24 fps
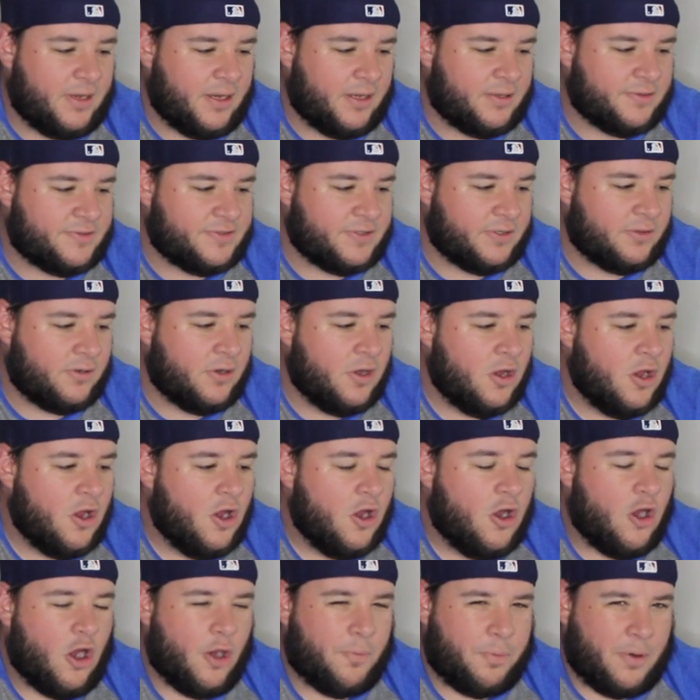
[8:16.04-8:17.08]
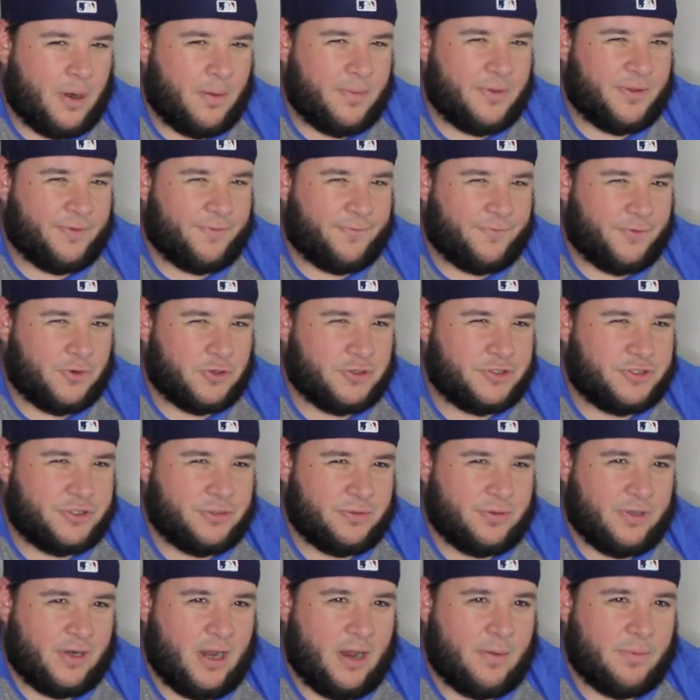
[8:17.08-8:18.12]
Anson are probably the first
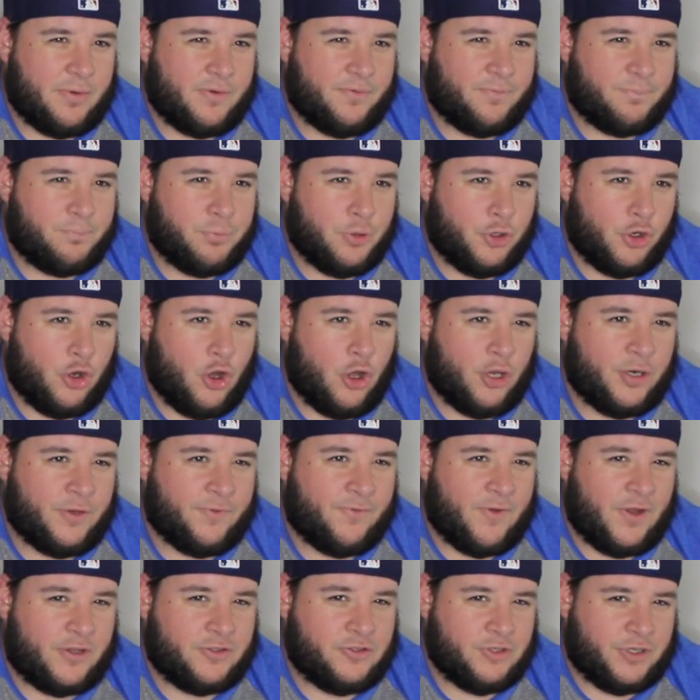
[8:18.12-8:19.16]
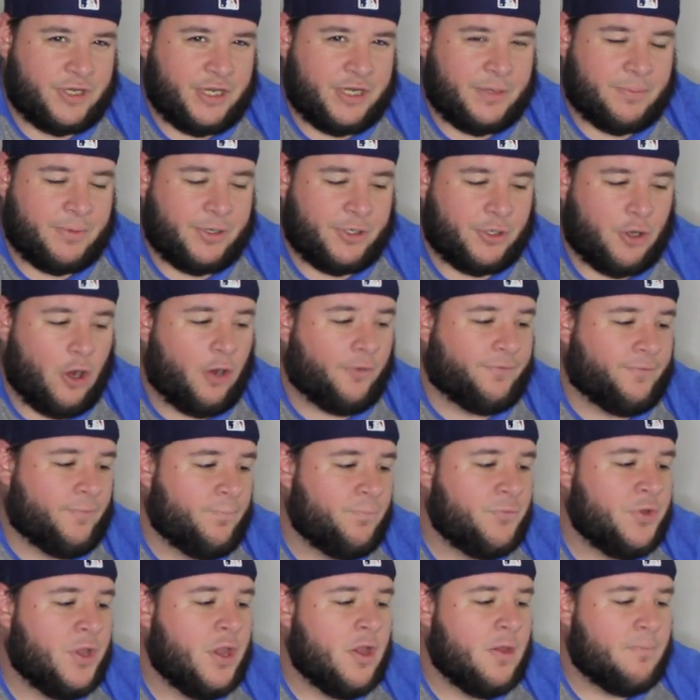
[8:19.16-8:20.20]
two that I would have put on if I took anybody
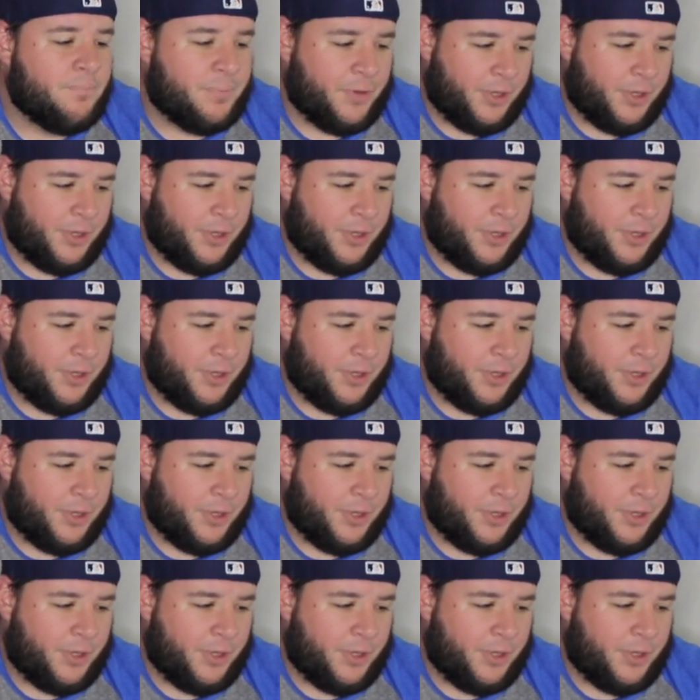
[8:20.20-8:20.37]
off.